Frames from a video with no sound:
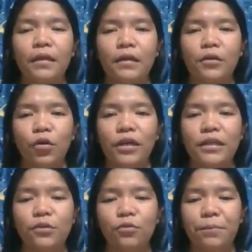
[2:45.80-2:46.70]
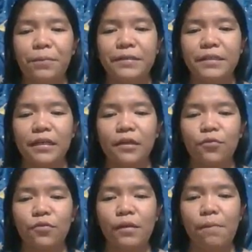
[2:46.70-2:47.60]
the dog is only
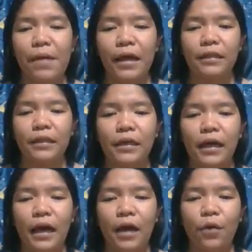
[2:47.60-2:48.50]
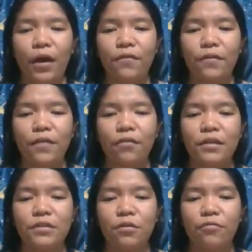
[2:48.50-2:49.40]
presented with a bell. However, there
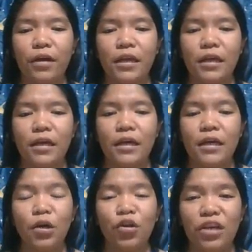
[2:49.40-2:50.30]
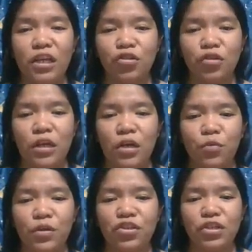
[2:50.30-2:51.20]
is already
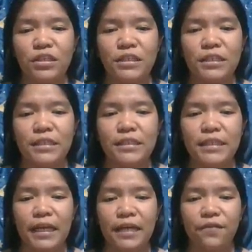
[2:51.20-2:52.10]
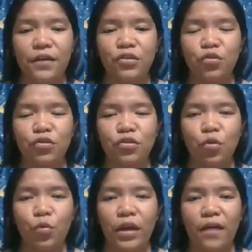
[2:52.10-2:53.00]
conditioning, which is salivation.
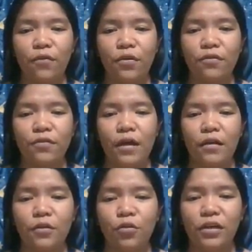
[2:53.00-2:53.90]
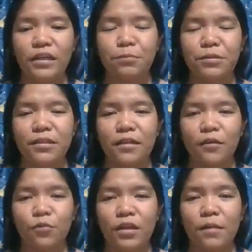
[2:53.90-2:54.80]
So whenever the dog is
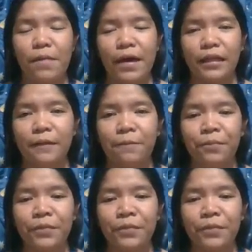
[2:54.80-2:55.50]
presented with a bell,